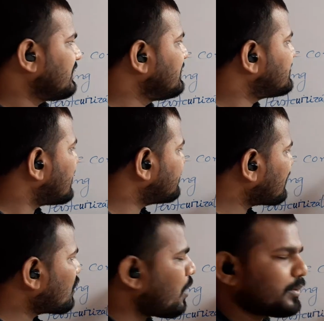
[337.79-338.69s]
These are
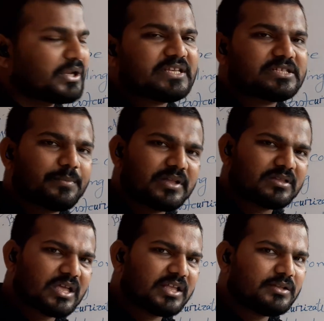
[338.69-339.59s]
the commonest
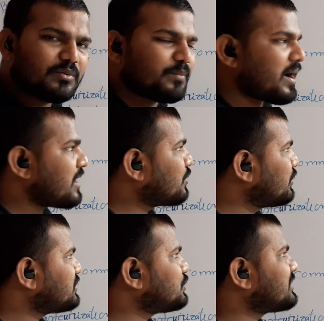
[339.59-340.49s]
method by
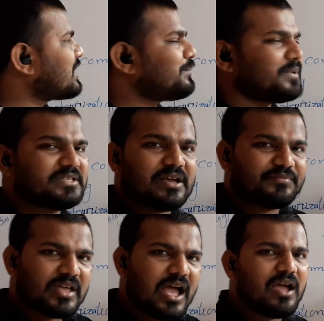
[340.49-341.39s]
which we can
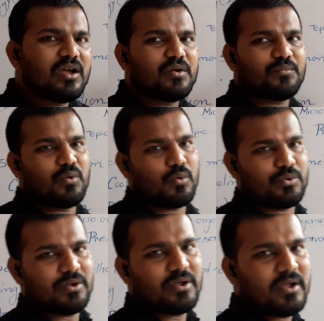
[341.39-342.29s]
preserve the food.